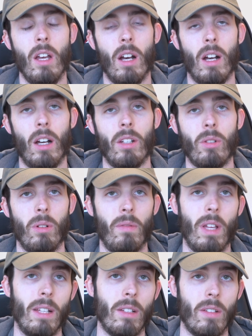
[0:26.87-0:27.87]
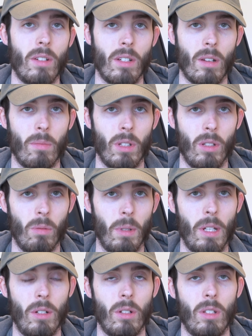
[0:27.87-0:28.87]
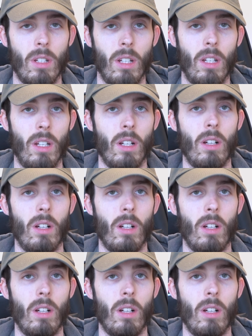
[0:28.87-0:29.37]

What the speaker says: So if that sounds like something you'll be interested in,